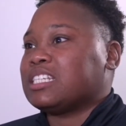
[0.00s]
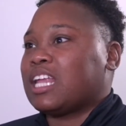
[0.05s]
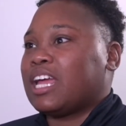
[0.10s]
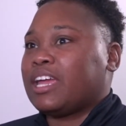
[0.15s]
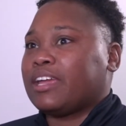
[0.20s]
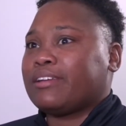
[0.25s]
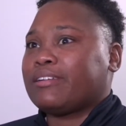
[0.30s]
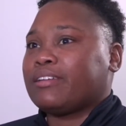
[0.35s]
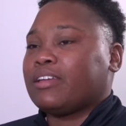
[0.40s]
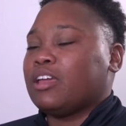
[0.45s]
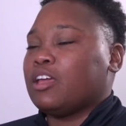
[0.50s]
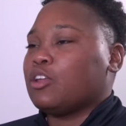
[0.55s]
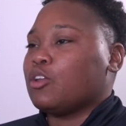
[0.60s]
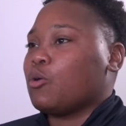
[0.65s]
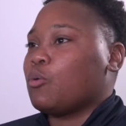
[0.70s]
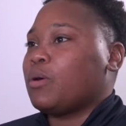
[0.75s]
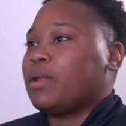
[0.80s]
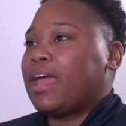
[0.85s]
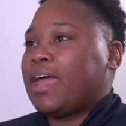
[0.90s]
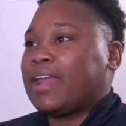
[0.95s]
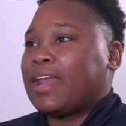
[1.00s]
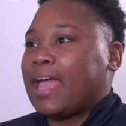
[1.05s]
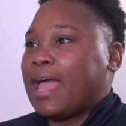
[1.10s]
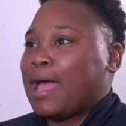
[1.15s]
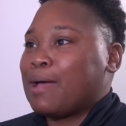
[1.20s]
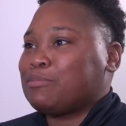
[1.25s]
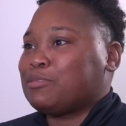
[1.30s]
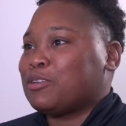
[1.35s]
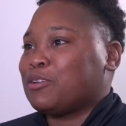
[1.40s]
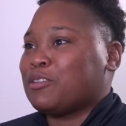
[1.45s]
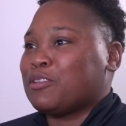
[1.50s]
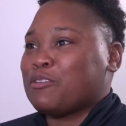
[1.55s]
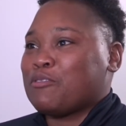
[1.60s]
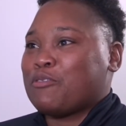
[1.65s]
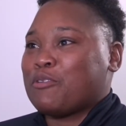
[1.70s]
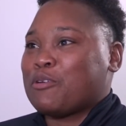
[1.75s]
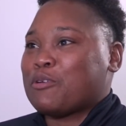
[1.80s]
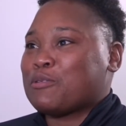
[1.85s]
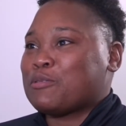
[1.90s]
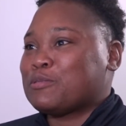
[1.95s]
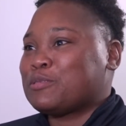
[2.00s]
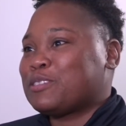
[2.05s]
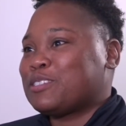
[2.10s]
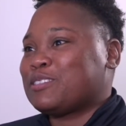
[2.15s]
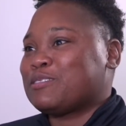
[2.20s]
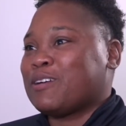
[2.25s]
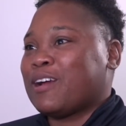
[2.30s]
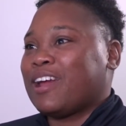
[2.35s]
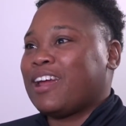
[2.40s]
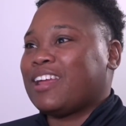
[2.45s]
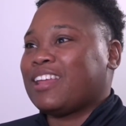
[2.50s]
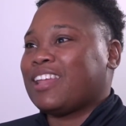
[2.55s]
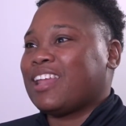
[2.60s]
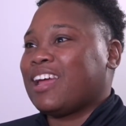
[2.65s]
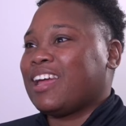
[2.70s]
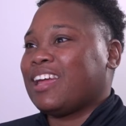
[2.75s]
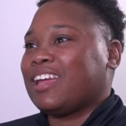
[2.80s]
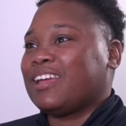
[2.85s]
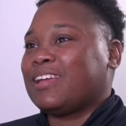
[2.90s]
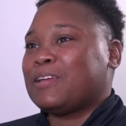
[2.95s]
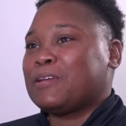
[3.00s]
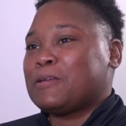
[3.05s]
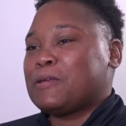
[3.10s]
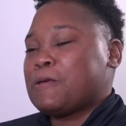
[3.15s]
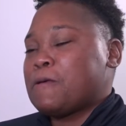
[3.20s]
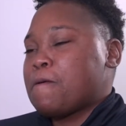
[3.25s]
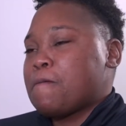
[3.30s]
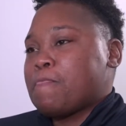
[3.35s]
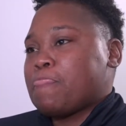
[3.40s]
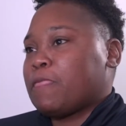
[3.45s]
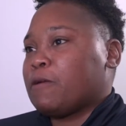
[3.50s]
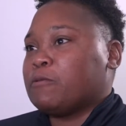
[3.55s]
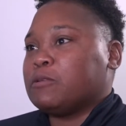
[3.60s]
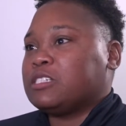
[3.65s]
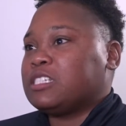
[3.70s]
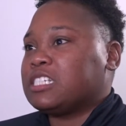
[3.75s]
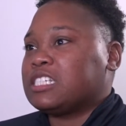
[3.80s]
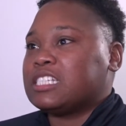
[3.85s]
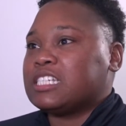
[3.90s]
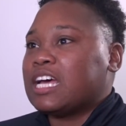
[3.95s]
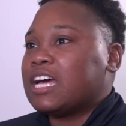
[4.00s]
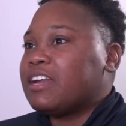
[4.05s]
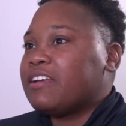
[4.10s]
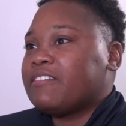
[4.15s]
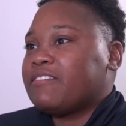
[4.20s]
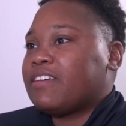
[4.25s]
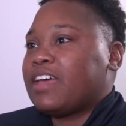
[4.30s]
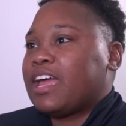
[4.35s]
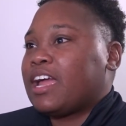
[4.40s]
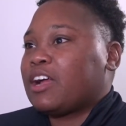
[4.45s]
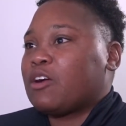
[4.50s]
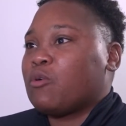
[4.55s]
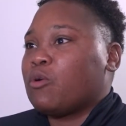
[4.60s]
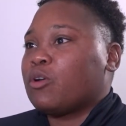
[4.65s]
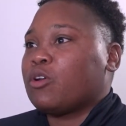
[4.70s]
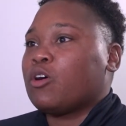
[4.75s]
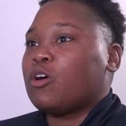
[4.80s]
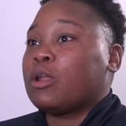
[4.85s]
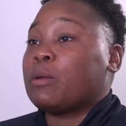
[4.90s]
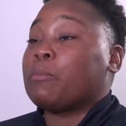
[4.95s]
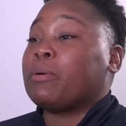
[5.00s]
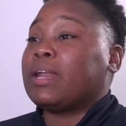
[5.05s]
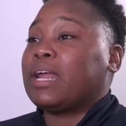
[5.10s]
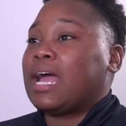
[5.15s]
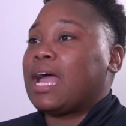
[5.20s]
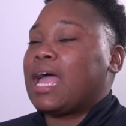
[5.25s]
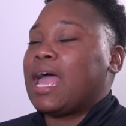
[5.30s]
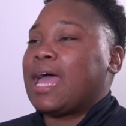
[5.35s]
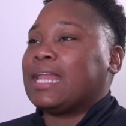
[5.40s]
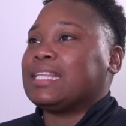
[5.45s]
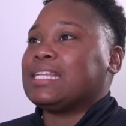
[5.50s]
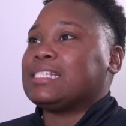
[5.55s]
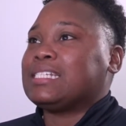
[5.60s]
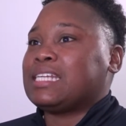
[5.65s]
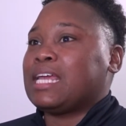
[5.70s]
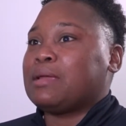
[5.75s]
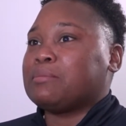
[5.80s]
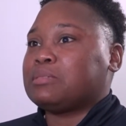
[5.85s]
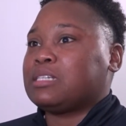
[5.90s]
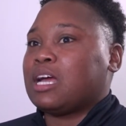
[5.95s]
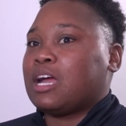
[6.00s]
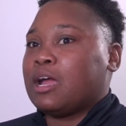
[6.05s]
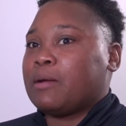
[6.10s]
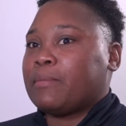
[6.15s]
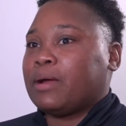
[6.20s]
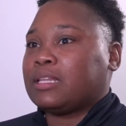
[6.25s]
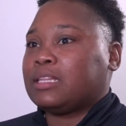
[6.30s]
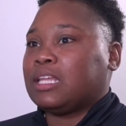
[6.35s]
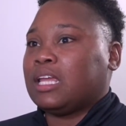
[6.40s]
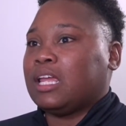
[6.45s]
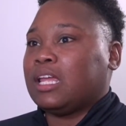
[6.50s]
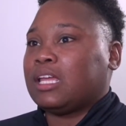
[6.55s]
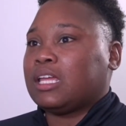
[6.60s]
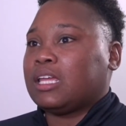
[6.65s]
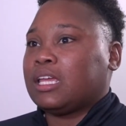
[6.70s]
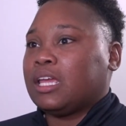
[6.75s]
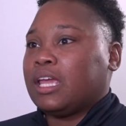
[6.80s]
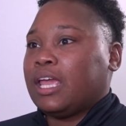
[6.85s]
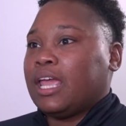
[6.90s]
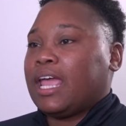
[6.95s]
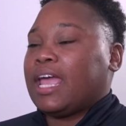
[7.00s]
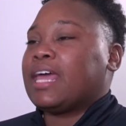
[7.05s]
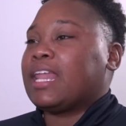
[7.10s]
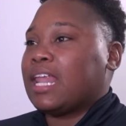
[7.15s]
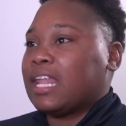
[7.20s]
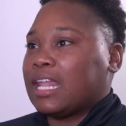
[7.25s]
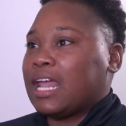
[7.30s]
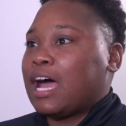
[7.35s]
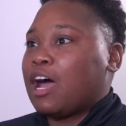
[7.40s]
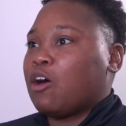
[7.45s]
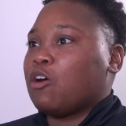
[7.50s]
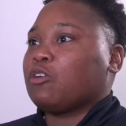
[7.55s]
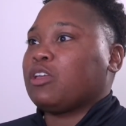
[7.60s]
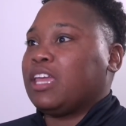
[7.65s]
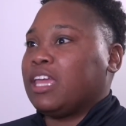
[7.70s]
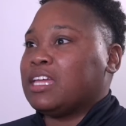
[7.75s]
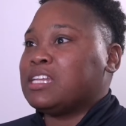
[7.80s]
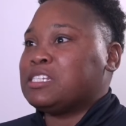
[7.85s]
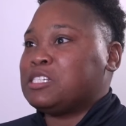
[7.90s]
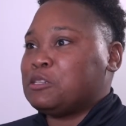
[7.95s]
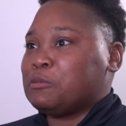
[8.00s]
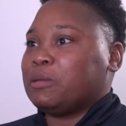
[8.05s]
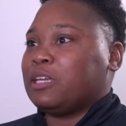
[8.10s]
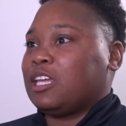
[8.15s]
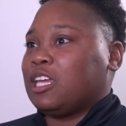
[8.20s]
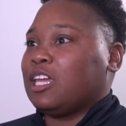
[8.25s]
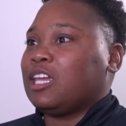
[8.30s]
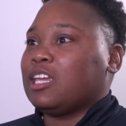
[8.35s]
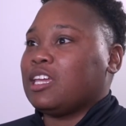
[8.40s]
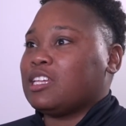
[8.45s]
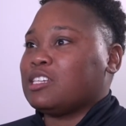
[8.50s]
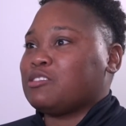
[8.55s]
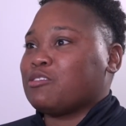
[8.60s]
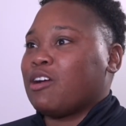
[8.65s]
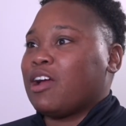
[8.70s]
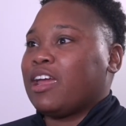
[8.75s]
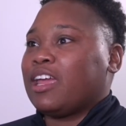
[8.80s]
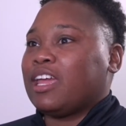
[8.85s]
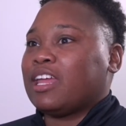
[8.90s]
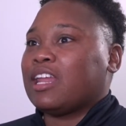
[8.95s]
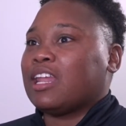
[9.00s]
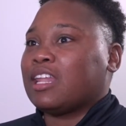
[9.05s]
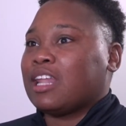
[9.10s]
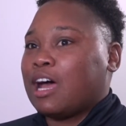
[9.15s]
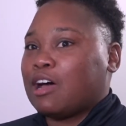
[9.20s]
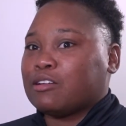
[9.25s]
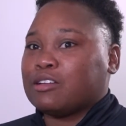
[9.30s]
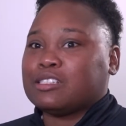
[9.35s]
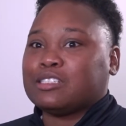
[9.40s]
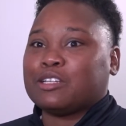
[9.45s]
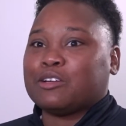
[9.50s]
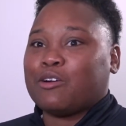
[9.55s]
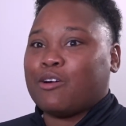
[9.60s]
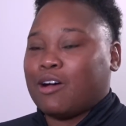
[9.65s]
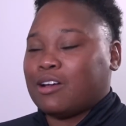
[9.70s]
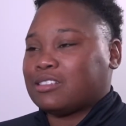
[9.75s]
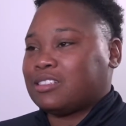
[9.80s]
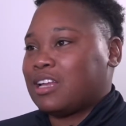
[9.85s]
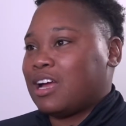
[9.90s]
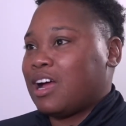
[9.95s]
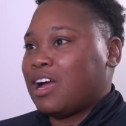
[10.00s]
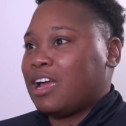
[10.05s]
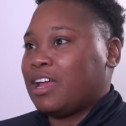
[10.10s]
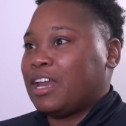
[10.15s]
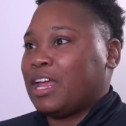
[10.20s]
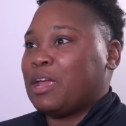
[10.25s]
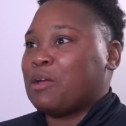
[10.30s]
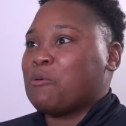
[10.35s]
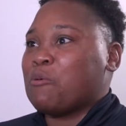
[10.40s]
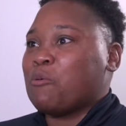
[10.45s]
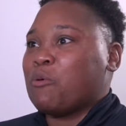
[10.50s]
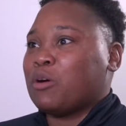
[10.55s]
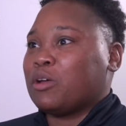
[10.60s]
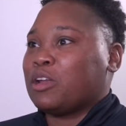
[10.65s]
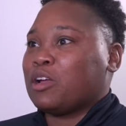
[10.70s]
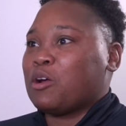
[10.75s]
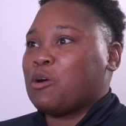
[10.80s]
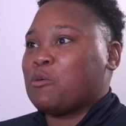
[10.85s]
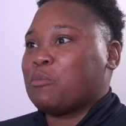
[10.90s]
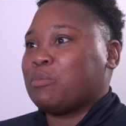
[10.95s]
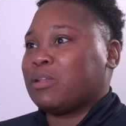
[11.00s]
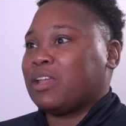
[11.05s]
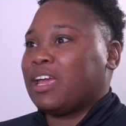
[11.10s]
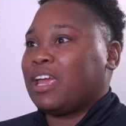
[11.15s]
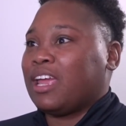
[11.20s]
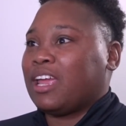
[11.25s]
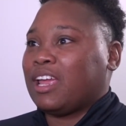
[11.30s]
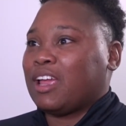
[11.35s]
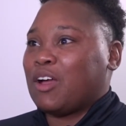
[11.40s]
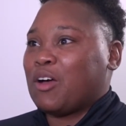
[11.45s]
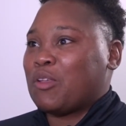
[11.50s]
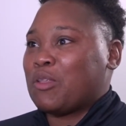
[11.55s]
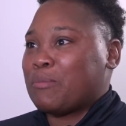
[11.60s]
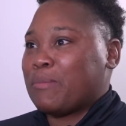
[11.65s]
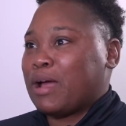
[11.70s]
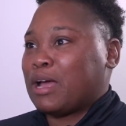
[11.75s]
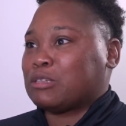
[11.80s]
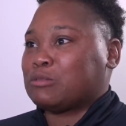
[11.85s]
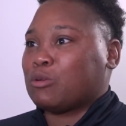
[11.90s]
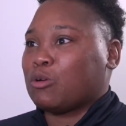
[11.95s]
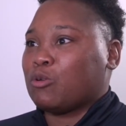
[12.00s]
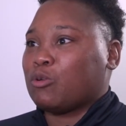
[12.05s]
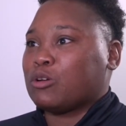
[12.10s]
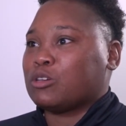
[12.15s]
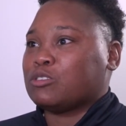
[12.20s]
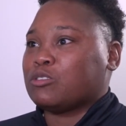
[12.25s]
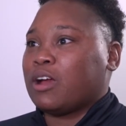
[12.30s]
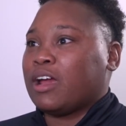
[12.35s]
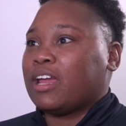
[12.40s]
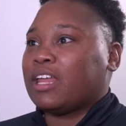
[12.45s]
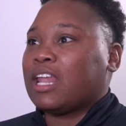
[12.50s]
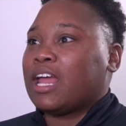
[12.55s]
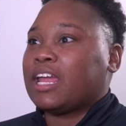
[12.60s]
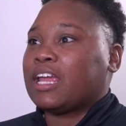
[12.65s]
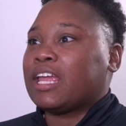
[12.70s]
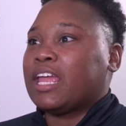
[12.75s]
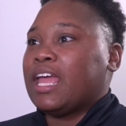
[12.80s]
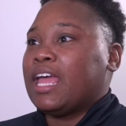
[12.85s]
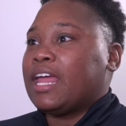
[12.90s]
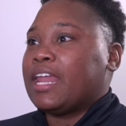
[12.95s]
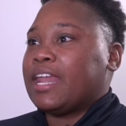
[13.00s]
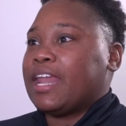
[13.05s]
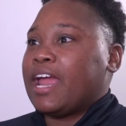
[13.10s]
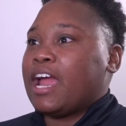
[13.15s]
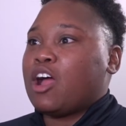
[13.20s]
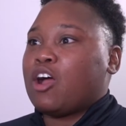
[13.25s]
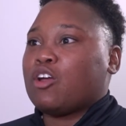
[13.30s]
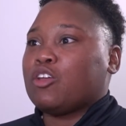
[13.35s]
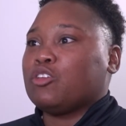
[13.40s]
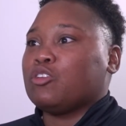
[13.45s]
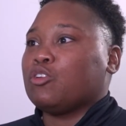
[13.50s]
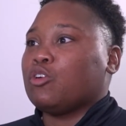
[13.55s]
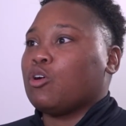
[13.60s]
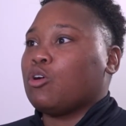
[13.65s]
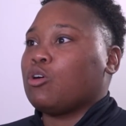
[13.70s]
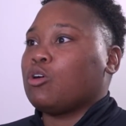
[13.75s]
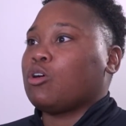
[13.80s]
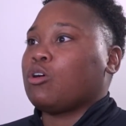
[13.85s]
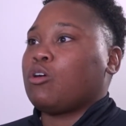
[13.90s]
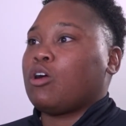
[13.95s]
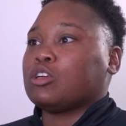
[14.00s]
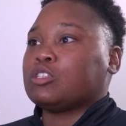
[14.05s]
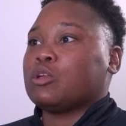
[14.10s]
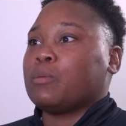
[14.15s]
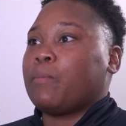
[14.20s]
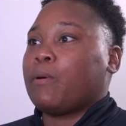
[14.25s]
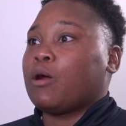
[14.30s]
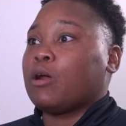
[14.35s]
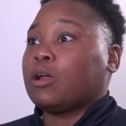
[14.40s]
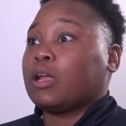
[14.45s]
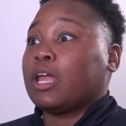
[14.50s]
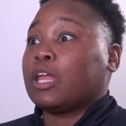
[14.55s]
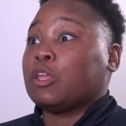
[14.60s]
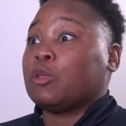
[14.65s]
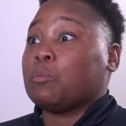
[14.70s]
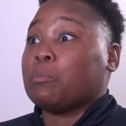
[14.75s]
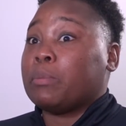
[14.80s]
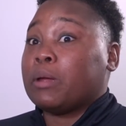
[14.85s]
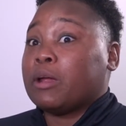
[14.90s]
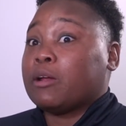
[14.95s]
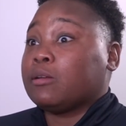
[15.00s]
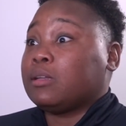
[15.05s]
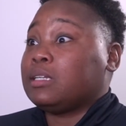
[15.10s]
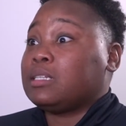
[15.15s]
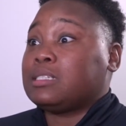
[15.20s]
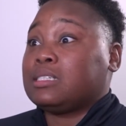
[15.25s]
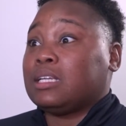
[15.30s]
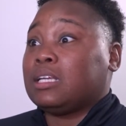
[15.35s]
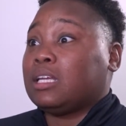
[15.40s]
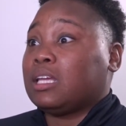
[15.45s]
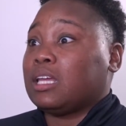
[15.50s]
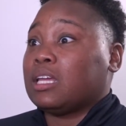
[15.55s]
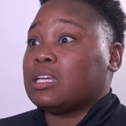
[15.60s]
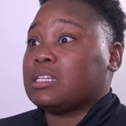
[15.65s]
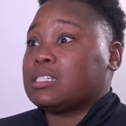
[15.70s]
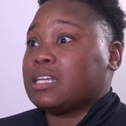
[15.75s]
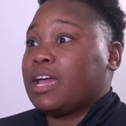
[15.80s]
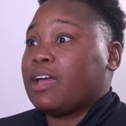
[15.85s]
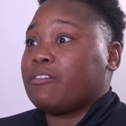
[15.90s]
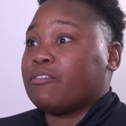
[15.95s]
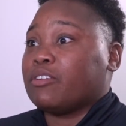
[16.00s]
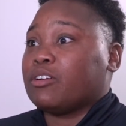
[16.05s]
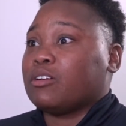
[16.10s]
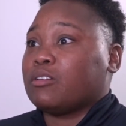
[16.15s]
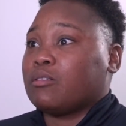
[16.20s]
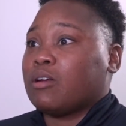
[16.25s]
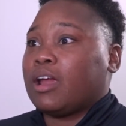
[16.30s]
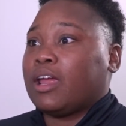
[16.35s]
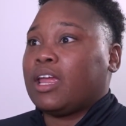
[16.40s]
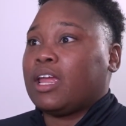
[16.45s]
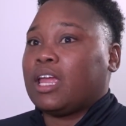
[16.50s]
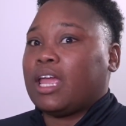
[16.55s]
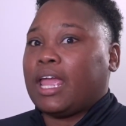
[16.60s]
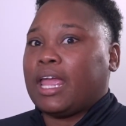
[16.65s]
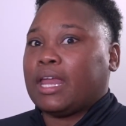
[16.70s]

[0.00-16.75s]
Like no one had apps on their phones, right? Like There was just none of that going on. But at the same time, I think it allowed kids to be kids, right? It allowed us to go outside and want to go play on the basketball courts, right? Like now you go across a park and you barely see kids ever, right?